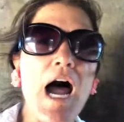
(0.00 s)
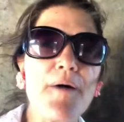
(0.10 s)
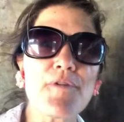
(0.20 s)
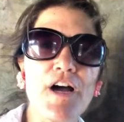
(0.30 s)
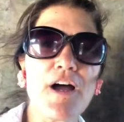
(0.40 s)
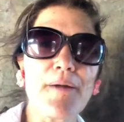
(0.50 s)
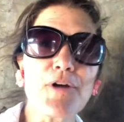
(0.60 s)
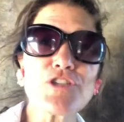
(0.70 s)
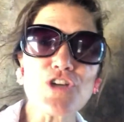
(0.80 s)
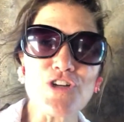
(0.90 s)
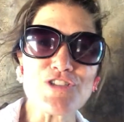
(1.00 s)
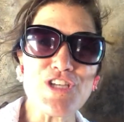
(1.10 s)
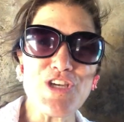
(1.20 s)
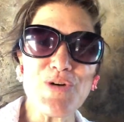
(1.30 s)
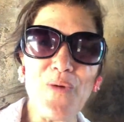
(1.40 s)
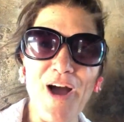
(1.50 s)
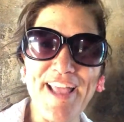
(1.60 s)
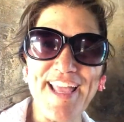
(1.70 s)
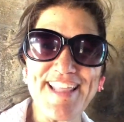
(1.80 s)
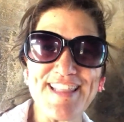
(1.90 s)
I'm going to continue
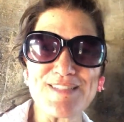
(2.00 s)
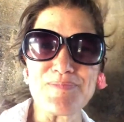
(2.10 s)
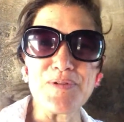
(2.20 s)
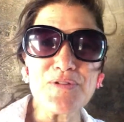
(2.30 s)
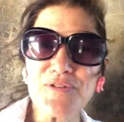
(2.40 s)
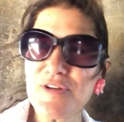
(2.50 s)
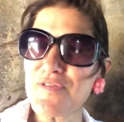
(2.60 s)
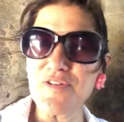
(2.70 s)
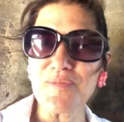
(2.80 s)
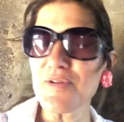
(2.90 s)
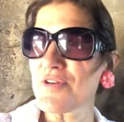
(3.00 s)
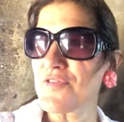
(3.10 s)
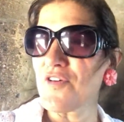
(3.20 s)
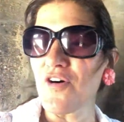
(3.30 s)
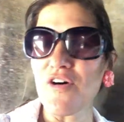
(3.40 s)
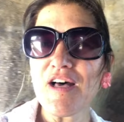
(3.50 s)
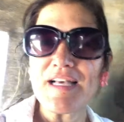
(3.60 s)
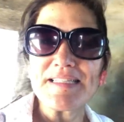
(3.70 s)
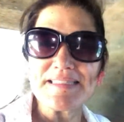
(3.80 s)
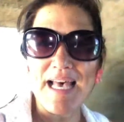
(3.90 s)
walking this beautiful, beautiful
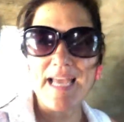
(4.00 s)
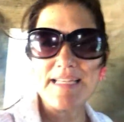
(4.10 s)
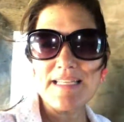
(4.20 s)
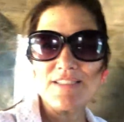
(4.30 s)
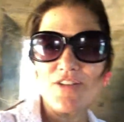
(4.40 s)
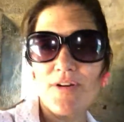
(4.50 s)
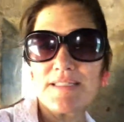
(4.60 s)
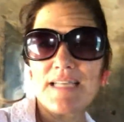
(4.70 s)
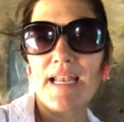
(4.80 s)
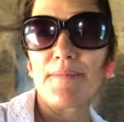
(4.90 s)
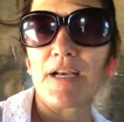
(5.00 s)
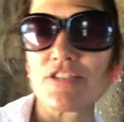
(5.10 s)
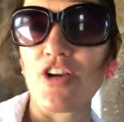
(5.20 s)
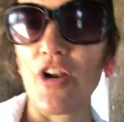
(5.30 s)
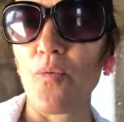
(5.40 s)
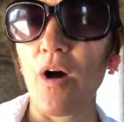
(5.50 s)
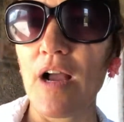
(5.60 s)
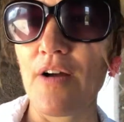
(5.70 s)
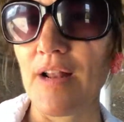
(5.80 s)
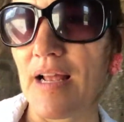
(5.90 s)
site, historic site. I'm actually going to
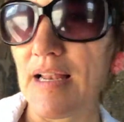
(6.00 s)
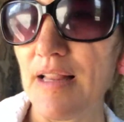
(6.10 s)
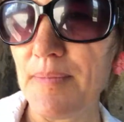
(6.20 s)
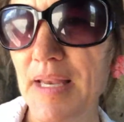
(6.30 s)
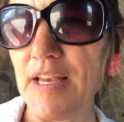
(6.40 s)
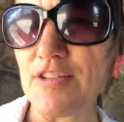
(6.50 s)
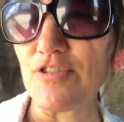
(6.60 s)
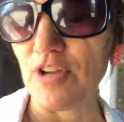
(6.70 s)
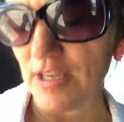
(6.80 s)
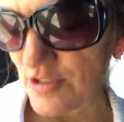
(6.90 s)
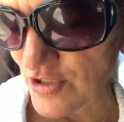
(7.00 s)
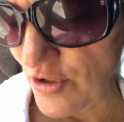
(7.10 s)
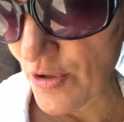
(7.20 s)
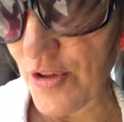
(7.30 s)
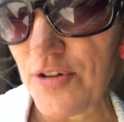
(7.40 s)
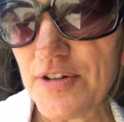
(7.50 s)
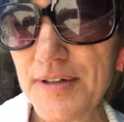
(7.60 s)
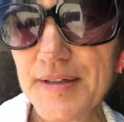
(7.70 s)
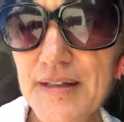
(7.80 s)
walk out a little bit here so I can show you.